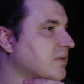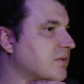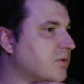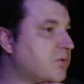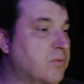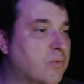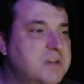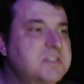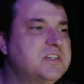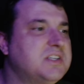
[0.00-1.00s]

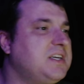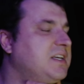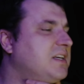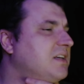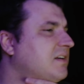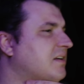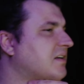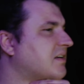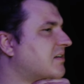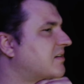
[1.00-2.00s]
one scene,
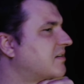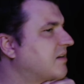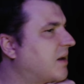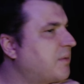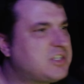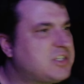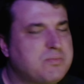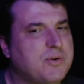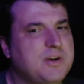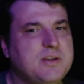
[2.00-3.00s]
I mean,
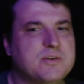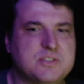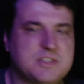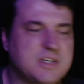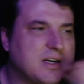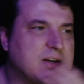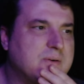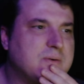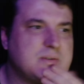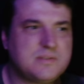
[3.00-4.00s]
spoilers
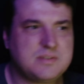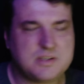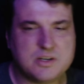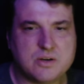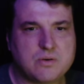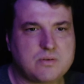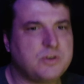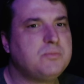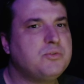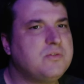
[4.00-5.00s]
now,
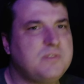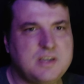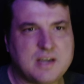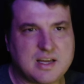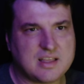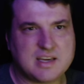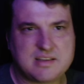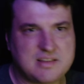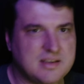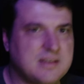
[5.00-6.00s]
good movie. I
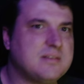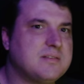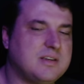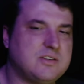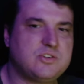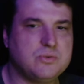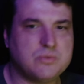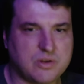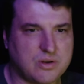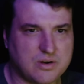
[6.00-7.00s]
liked it. It's too
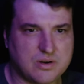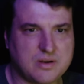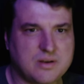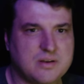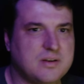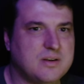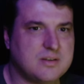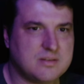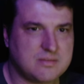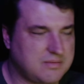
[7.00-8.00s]
long.
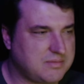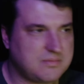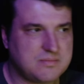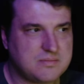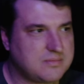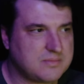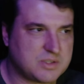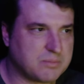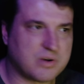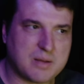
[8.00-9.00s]

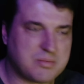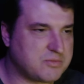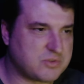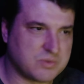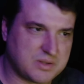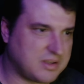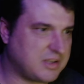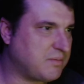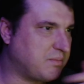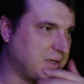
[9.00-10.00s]
Some problems with it,
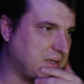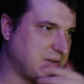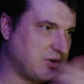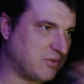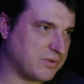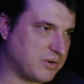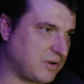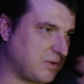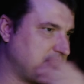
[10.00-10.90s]
but overall,